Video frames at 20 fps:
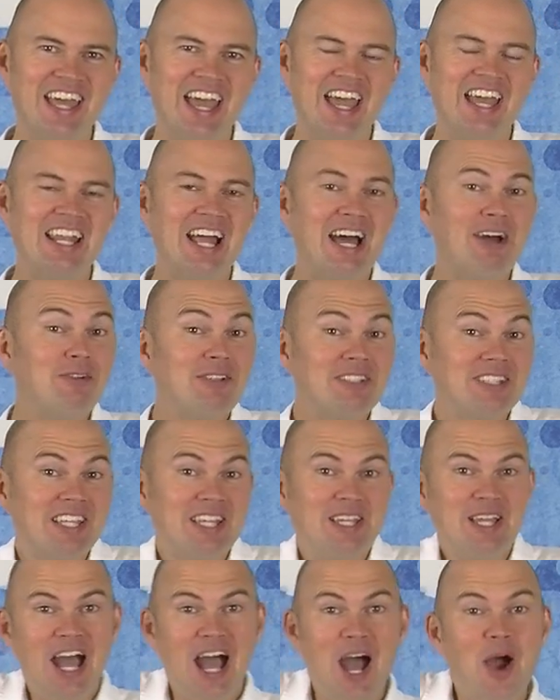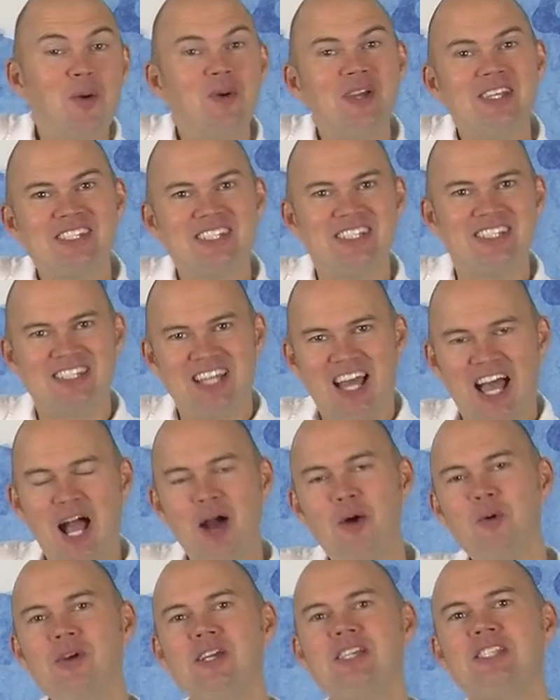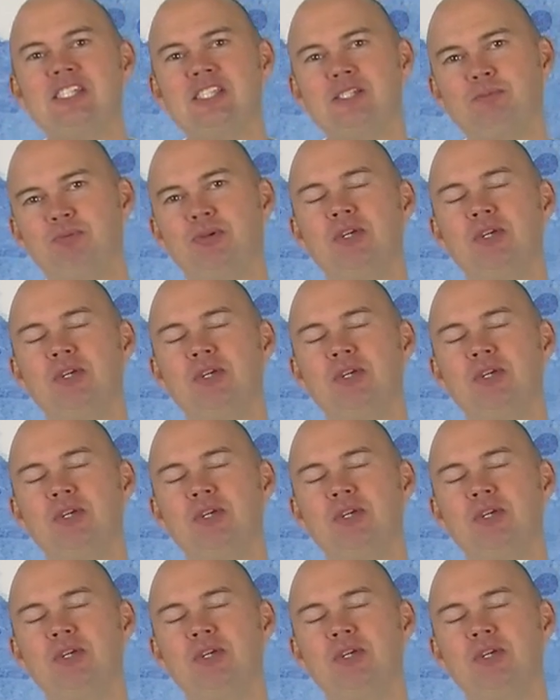And I would say, how is it? How is it